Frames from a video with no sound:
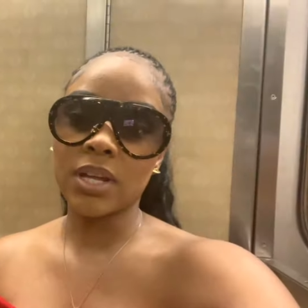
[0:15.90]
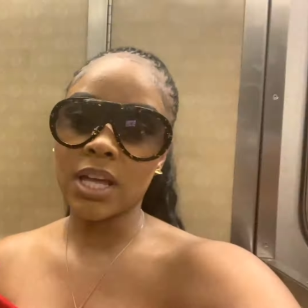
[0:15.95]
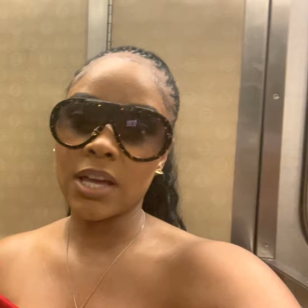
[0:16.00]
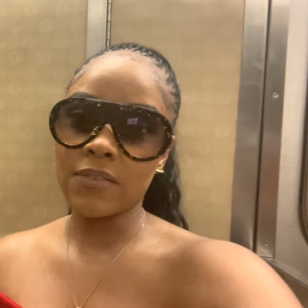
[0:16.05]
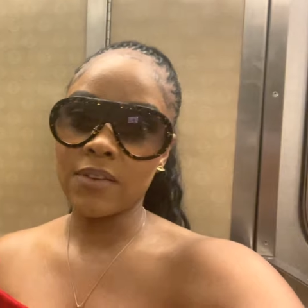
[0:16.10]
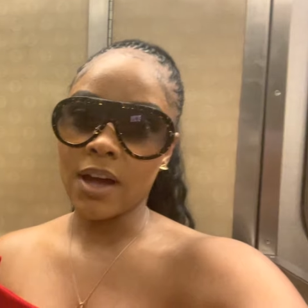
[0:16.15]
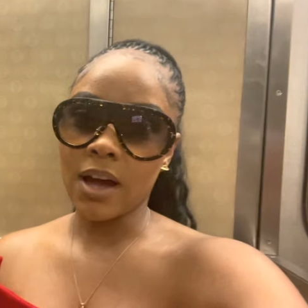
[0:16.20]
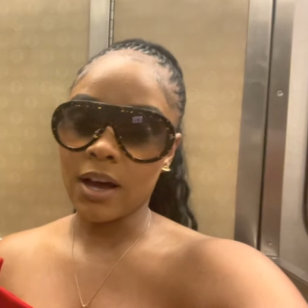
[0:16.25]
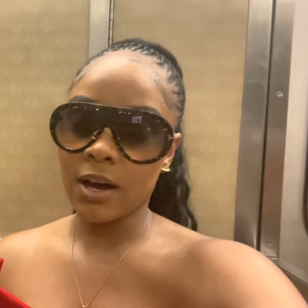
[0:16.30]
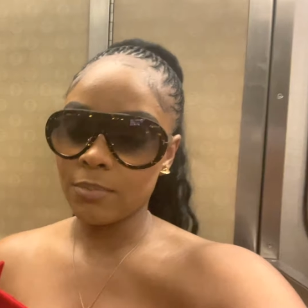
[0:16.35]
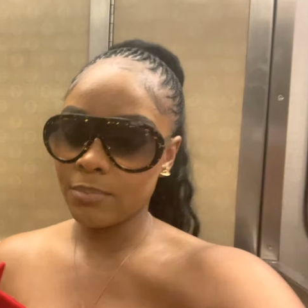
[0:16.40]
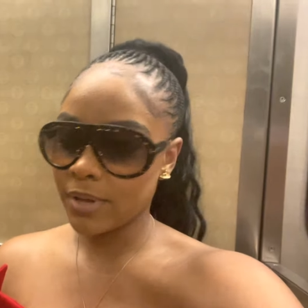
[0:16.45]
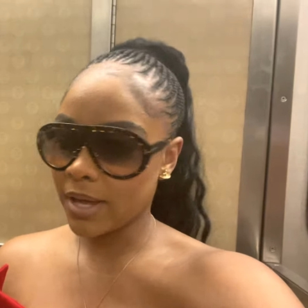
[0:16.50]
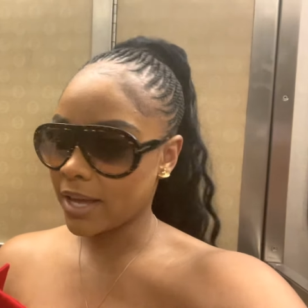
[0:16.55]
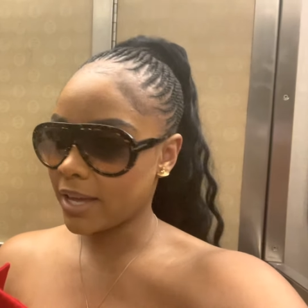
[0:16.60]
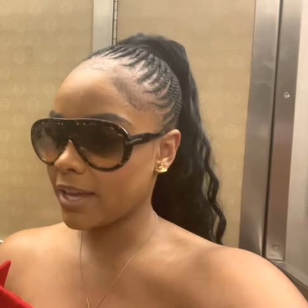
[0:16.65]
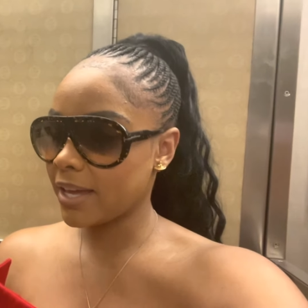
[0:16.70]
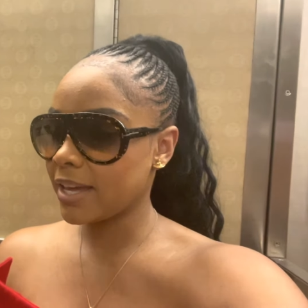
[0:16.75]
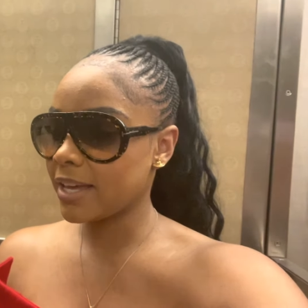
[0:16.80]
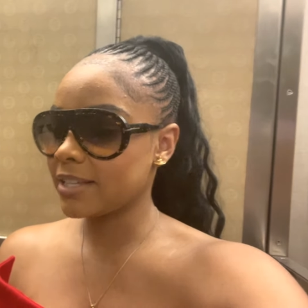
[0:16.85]
to get y'all an
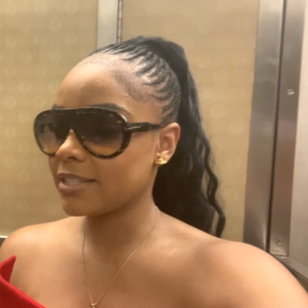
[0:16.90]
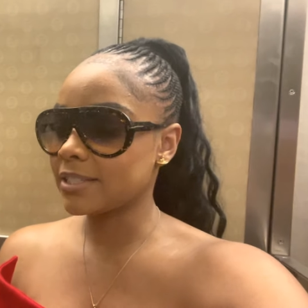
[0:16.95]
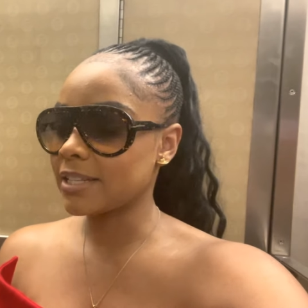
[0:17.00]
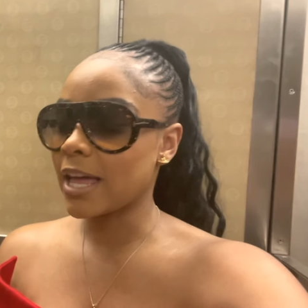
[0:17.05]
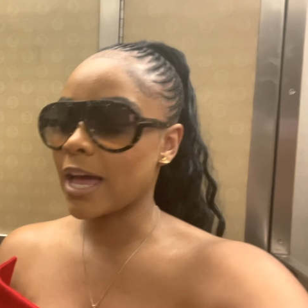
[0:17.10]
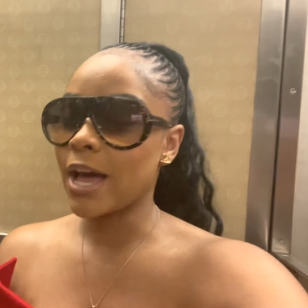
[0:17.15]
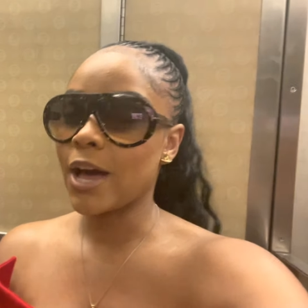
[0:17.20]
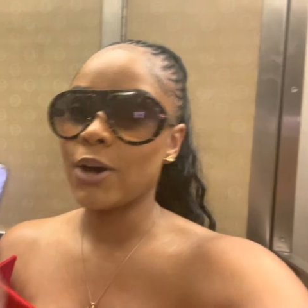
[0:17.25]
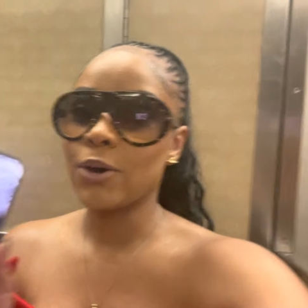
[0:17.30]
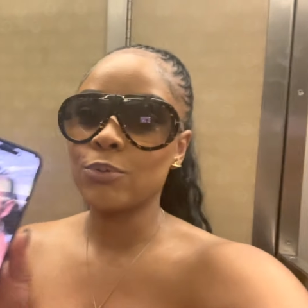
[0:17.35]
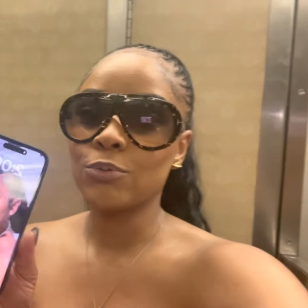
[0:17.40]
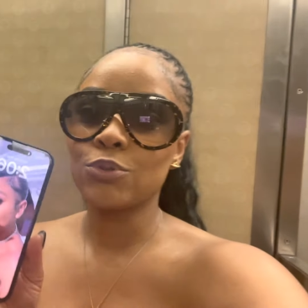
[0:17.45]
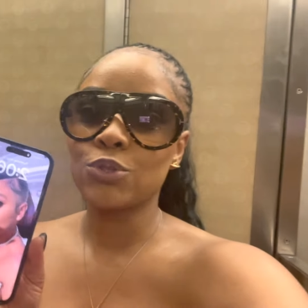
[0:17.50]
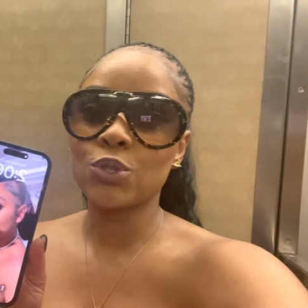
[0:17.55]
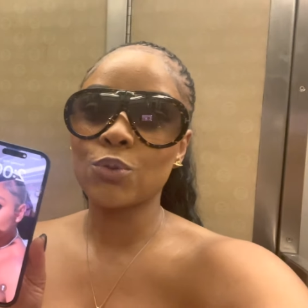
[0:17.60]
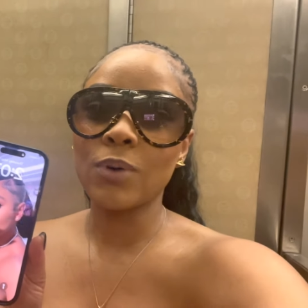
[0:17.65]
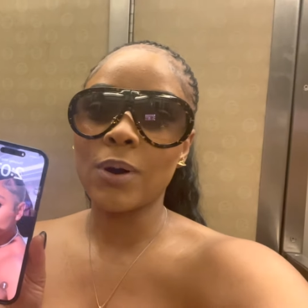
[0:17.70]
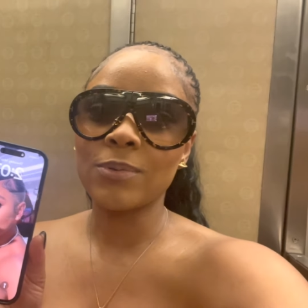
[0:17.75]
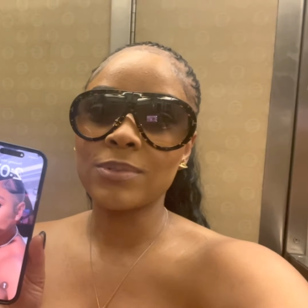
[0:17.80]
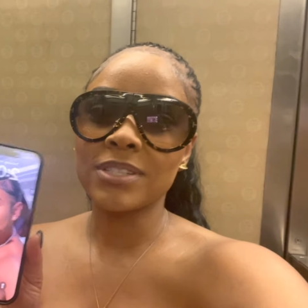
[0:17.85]
update. It is now
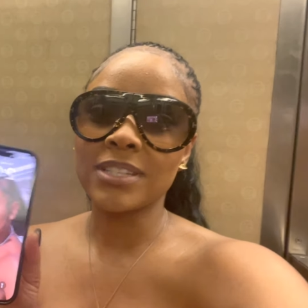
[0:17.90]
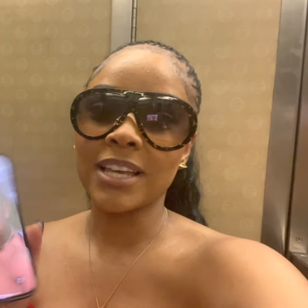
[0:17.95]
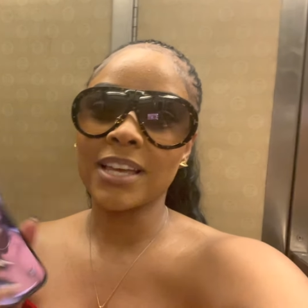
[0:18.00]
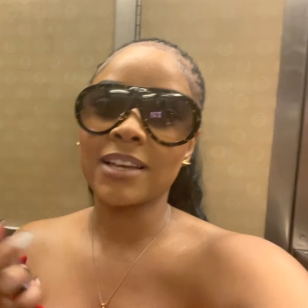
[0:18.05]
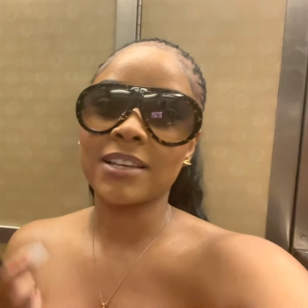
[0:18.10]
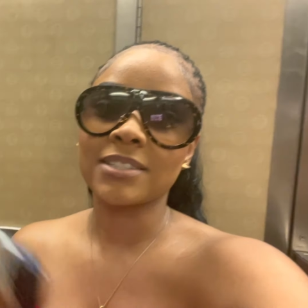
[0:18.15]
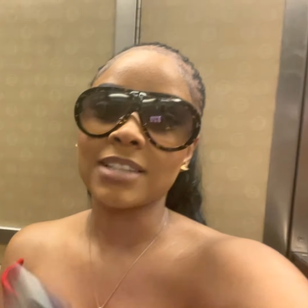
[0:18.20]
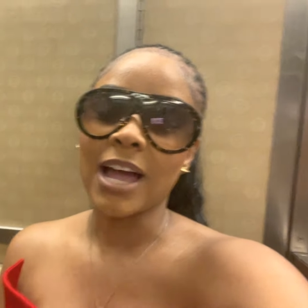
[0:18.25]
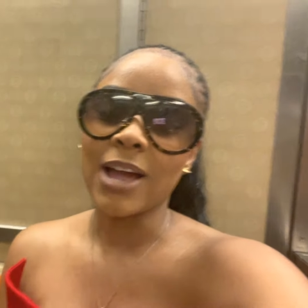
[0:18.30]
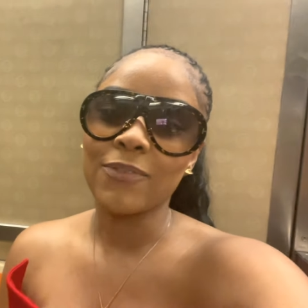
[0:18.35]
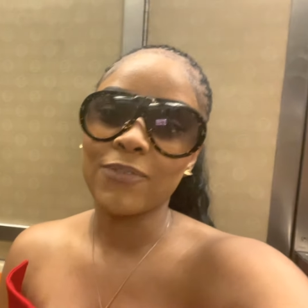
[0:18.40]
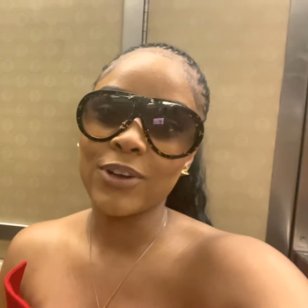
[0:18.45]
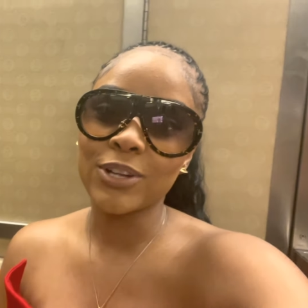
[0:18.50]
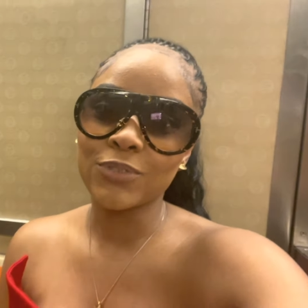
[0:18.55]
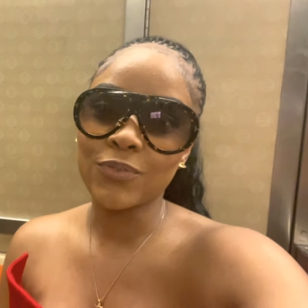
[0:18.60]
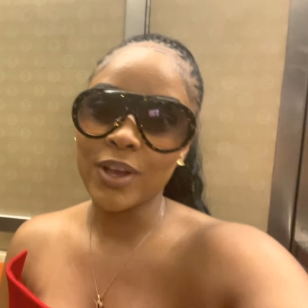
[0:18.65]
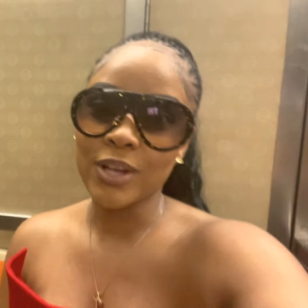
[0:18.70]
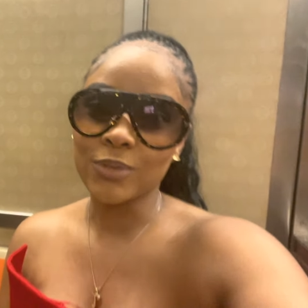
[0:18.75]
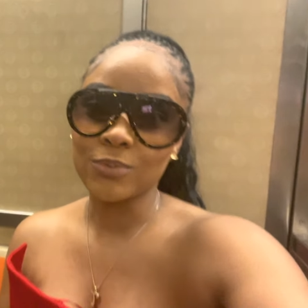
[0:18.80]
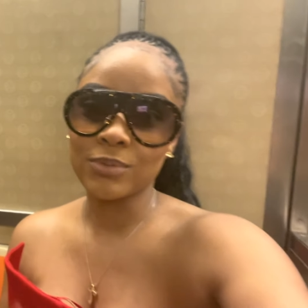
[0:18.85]
206. Our
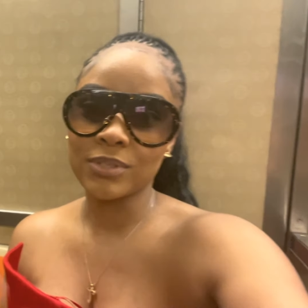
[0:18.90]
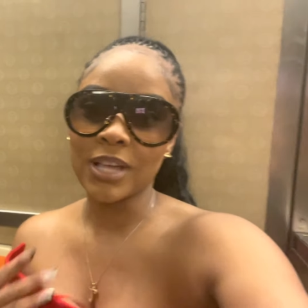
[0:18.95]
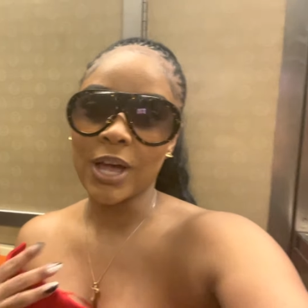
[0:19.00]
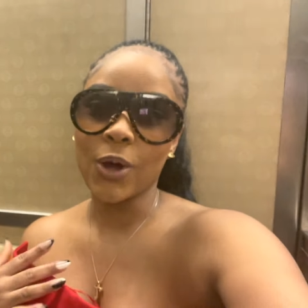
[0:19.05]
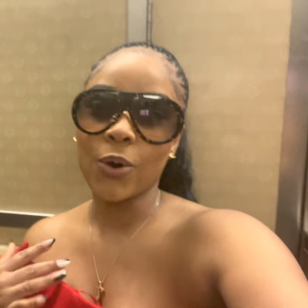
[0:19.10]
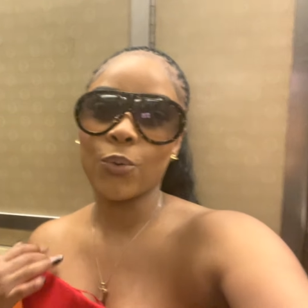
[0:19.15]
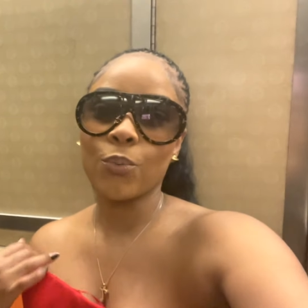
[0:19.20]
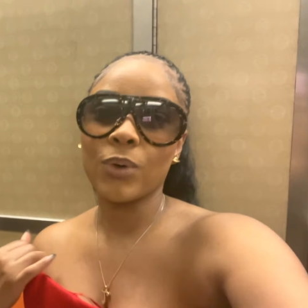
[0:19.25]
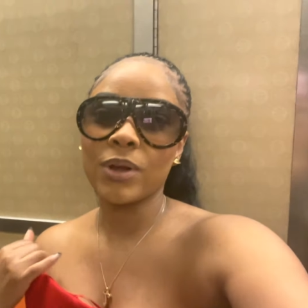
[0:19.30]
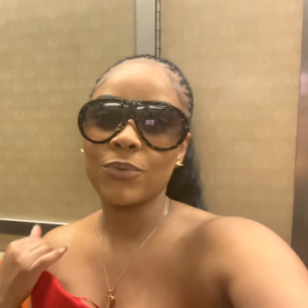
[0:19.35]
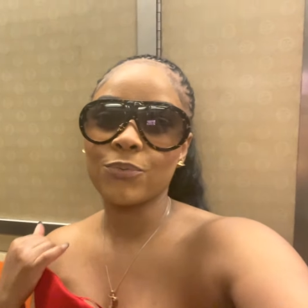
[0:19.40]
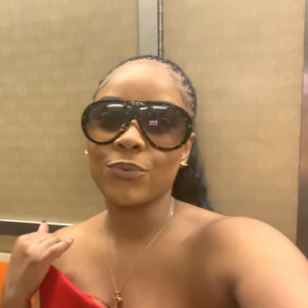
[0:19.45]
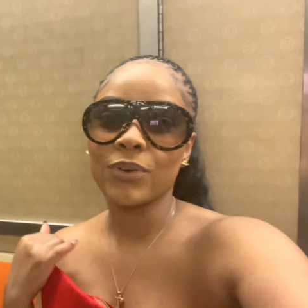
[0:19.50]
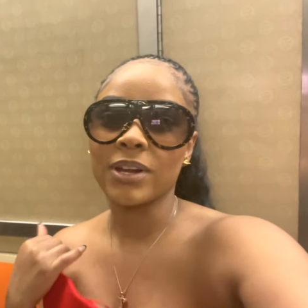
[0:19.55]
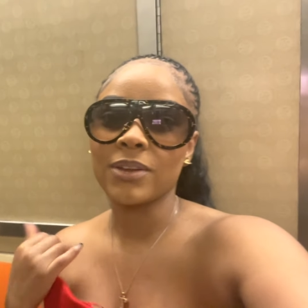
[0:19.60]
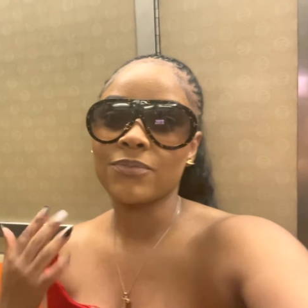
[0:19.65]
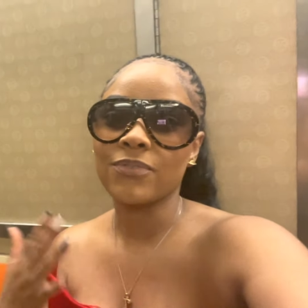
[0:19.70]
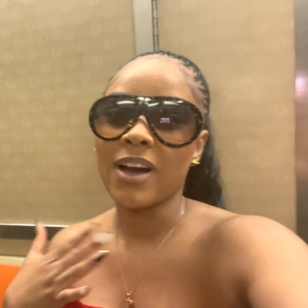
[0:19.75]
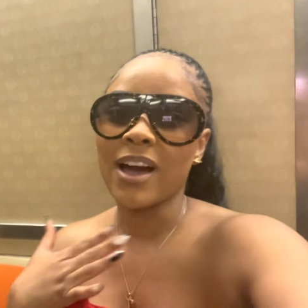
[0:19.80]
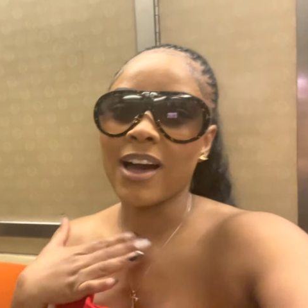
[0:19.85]
reservation is now
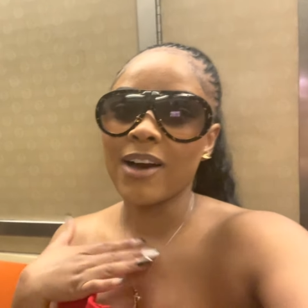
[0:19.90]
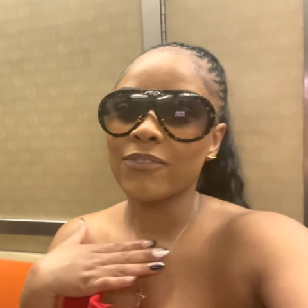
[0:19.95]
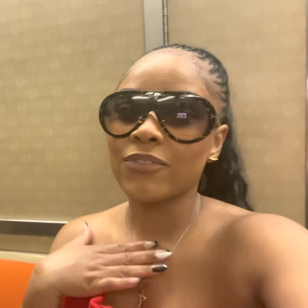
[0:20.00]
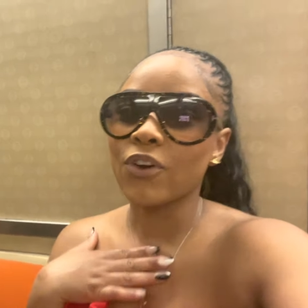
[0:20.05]
125.